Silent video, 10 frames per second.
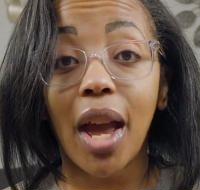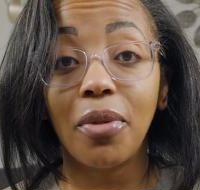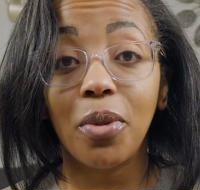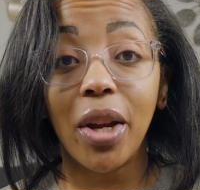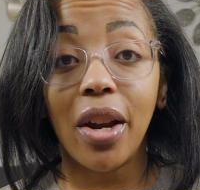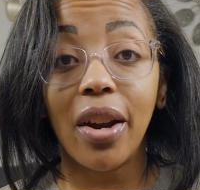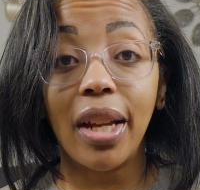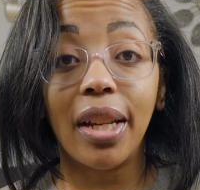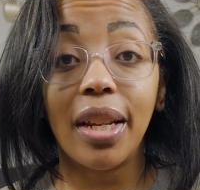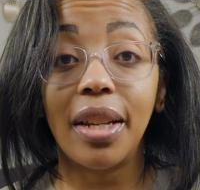everywhere
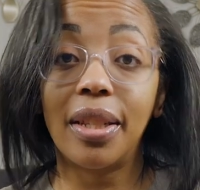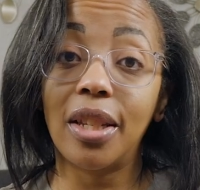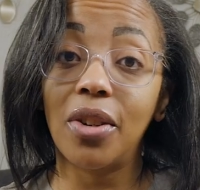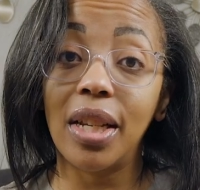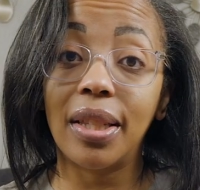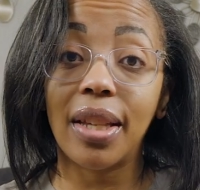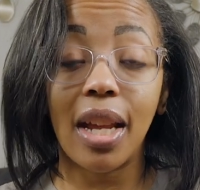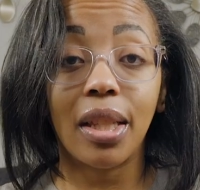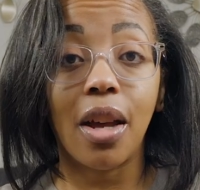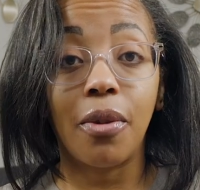and getting a serious
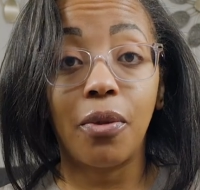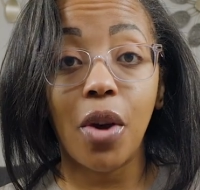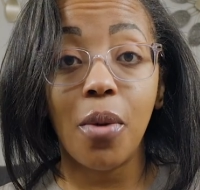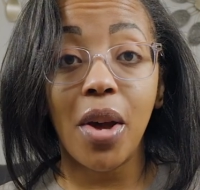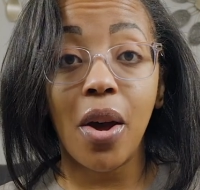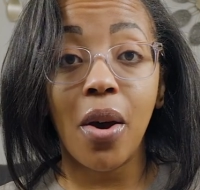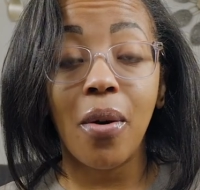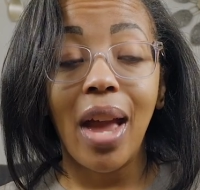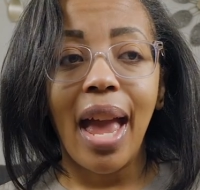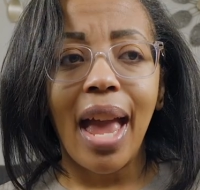case of
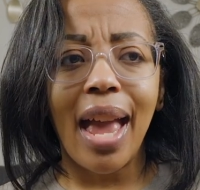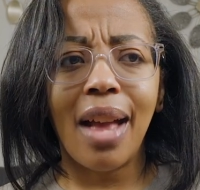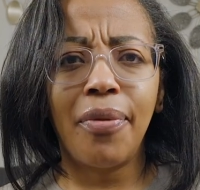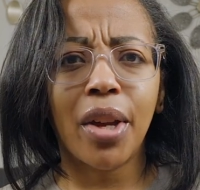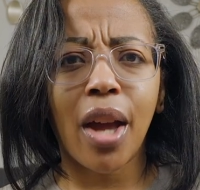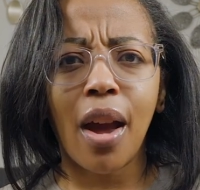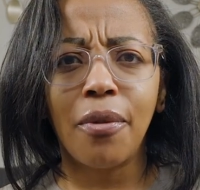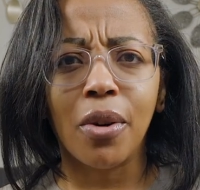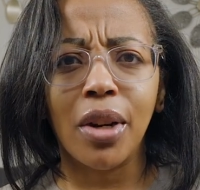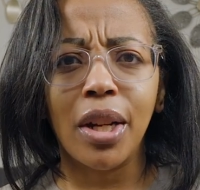FOMO, and the cover